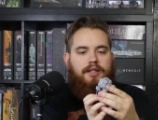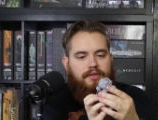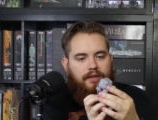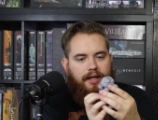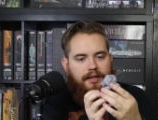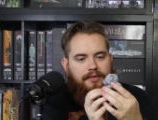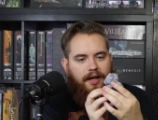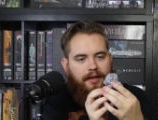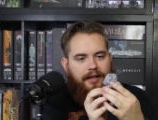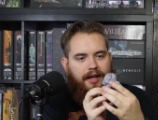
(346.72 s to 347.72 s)
He's like, he's
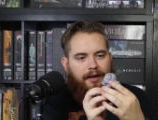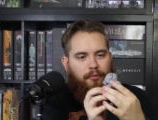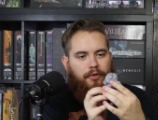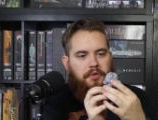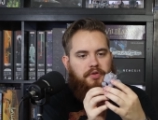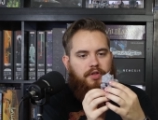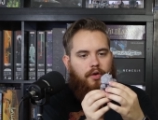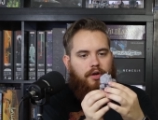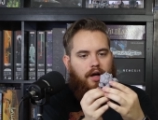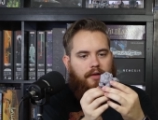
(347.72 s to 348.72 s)
got like kind of roots
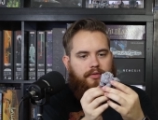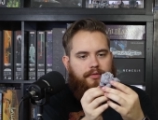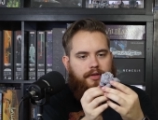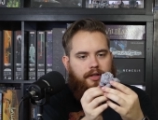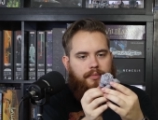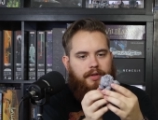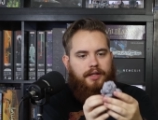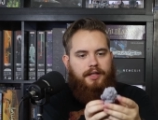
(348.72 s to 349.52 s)
growing off of him.